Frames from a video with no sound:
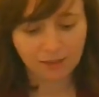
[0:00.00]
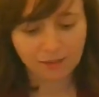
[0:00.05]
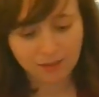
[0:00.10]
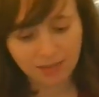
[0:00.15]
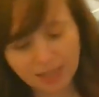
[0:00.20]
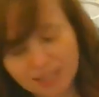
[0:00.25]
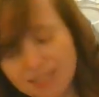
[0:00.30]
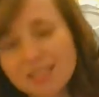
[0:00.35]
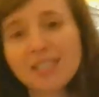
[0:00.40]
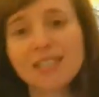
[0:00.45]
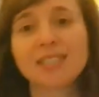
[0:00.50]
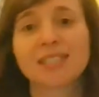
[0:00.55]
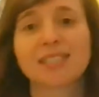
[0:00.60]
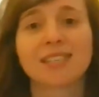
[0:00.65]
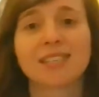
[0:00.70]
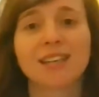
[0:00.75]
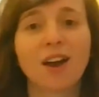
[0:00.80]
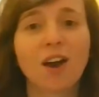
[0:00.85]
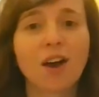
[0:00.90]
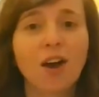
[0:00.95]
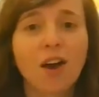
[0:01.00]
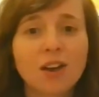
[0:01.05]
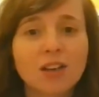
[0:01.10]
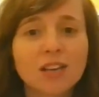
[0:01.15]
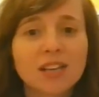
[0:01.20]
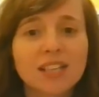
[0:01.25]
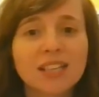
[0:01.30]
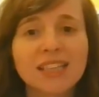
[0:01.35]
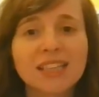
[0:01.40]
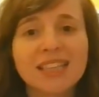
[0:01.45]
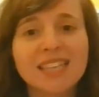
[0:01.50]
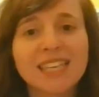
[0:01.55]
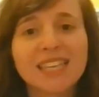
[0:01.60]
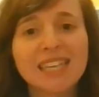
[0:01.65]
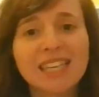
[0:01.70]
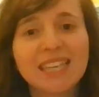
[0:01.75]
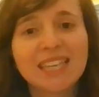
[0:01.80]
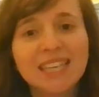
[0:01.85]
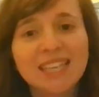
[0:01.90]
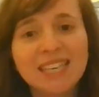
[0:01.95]
Next is
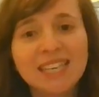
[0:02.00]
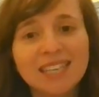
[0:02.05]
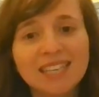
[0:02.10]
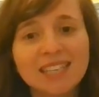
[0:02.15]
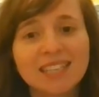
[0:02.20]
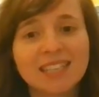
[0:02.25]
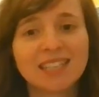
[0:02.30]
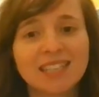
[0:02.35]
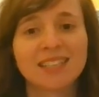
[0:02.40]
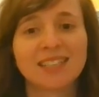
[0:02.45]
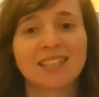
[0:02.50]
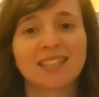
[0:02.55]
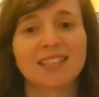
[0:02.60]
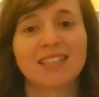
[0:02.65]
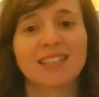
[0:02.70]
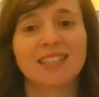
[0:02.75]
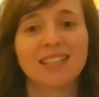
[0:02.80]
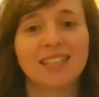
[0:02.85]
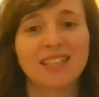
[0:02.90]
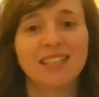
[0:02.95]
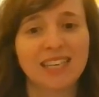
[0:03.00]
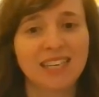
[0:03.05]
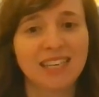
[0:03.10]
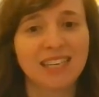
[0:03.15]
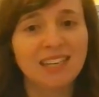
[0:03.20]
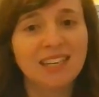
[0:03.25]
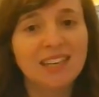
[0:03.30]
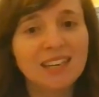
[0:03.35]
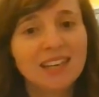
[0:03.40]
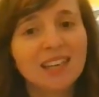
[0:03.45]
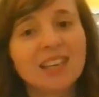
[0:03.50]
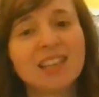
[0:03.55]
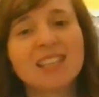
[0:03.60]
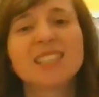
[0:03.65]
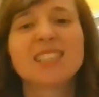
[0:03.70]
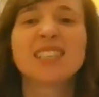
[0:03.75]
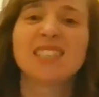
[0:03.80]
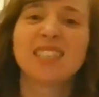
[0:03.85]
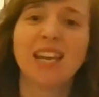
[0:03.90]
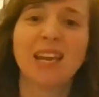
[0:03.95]
clean. It's
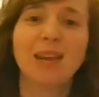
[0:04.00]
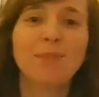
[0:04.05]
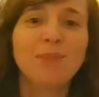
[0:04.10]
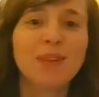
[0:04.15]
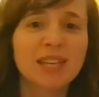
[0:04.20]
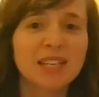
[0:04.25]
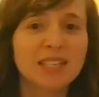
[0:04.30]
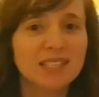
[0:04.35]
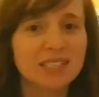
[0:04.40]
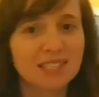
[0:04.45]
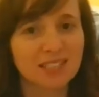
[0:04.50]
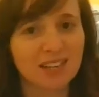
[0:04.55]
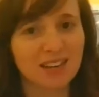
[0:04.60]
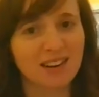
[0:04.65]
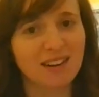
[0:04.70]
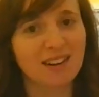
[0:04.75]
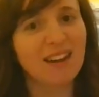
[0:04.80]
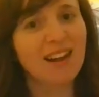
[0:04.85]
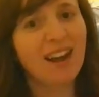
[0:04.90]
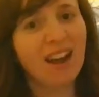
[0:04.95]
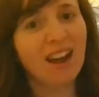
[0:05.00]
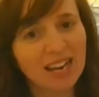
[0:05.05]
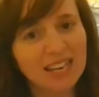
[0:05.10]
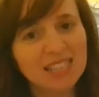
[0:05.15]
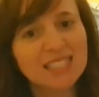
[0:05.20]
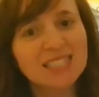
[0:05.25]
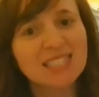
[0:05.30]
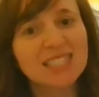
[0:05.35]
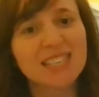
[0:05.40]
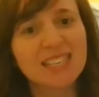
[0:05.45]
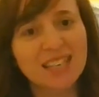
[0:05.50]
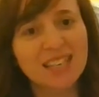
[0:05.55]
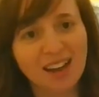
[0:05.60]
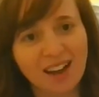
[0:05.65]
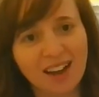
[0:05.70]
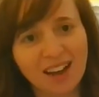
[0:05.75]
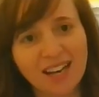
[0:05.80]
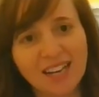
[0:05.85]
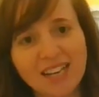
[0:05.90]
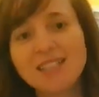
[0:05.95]
the same as nice and
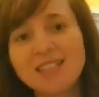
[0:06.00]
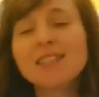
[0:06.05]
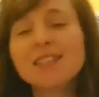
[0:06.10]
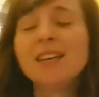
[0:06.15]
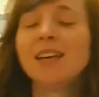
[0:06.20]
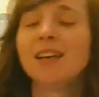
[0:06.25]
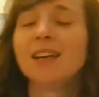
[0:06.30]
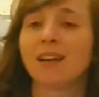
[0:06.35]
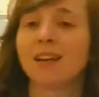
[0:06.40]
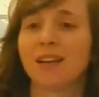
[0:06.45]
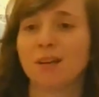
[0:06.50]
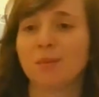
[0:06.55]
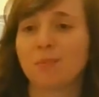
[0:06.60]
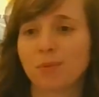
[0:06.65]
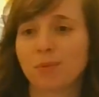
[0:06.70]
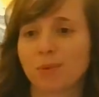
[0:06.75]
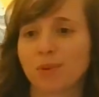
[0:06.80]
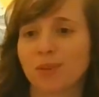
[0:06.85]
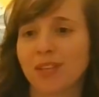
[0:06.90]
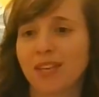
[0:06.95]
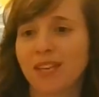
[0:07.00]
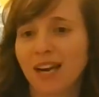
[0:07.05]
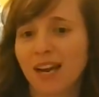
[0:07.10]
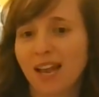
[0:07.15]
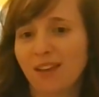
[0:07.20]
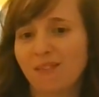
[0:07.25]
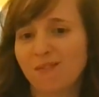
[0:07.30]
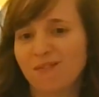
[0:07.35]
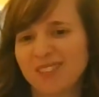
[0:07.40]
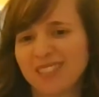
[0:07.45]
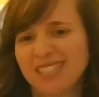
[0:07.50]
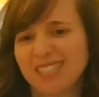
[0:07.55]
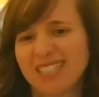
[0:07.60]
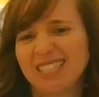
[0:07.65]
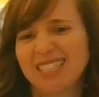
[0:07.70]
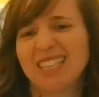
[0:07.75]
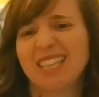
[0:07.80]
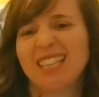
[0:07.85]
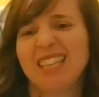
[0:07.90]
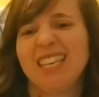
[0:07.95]
kind, but really kind of
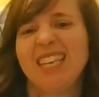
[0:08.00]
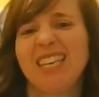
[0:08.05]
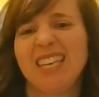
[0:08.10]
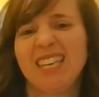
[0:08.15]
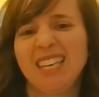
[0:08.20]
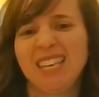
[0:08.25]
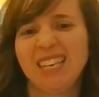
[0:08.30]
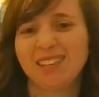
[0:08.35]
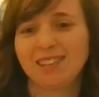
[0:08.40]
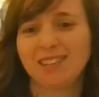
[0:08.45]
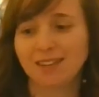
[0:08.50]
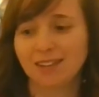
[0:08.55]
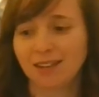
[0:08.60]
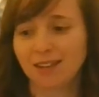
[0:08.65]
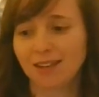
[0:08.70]
emphasize clean,